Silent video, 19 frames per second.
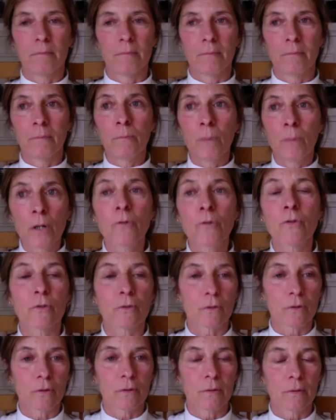
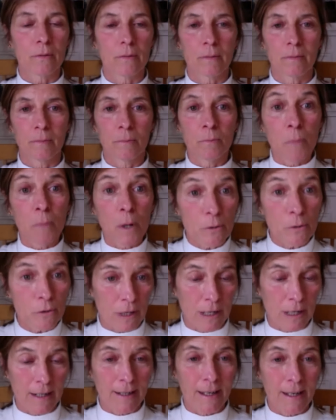
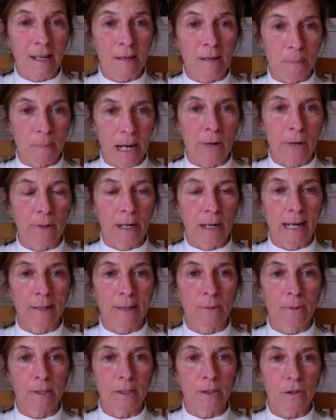mostly a power
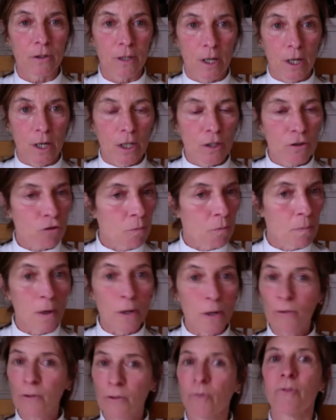language. So
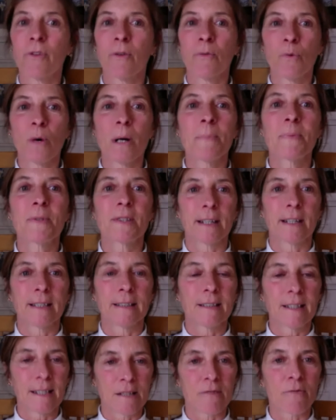most of the website
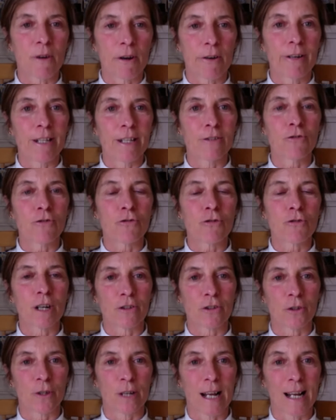is very
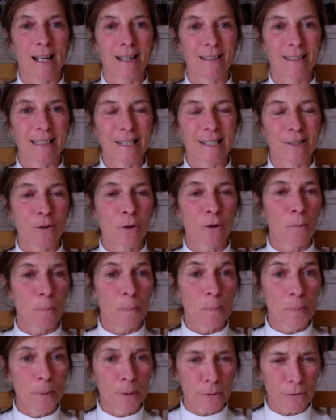instructional. It's not
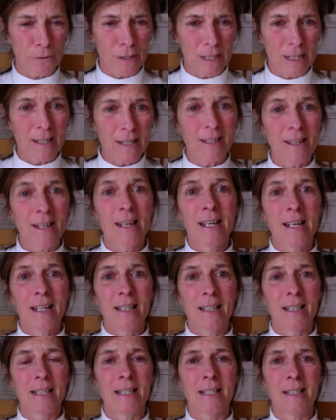bossy,
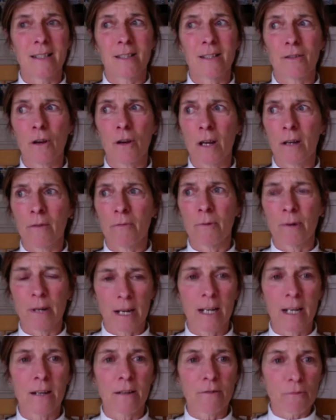it's a
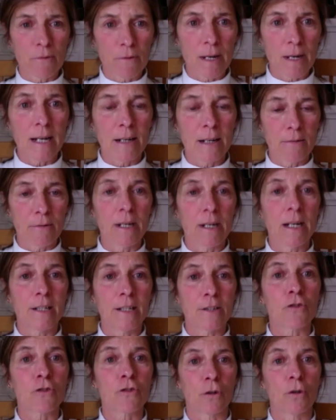really, really, really
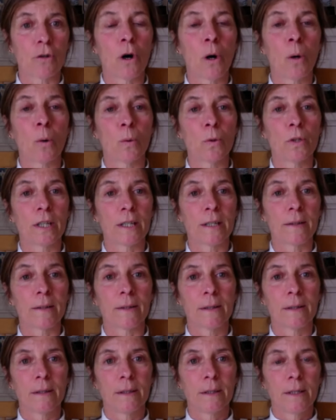strong holding.
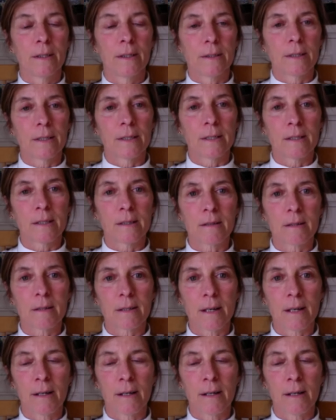There's